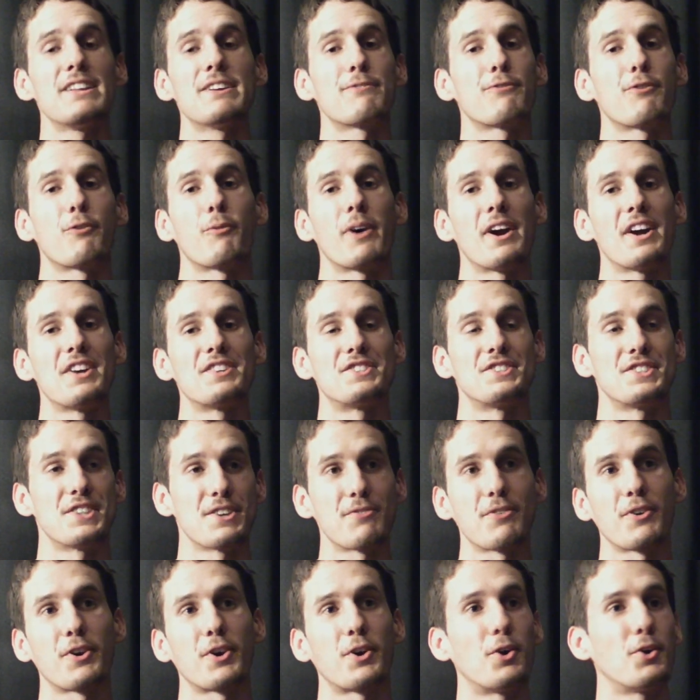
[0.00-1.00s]
different ways, in
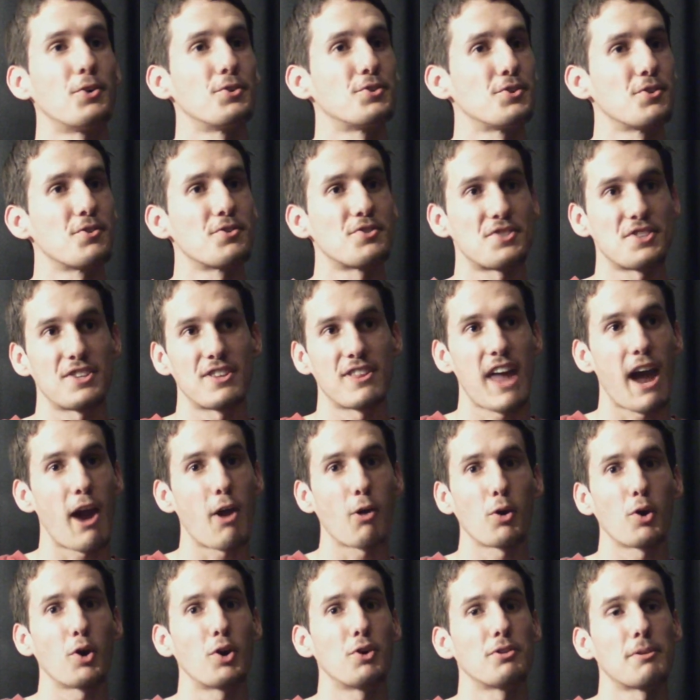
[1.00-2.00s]
different cultures, in
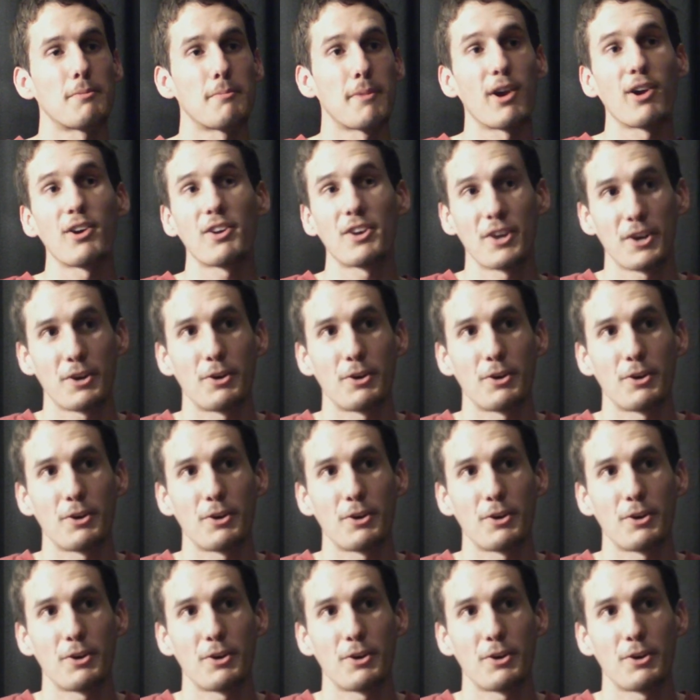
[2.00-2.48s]
our own American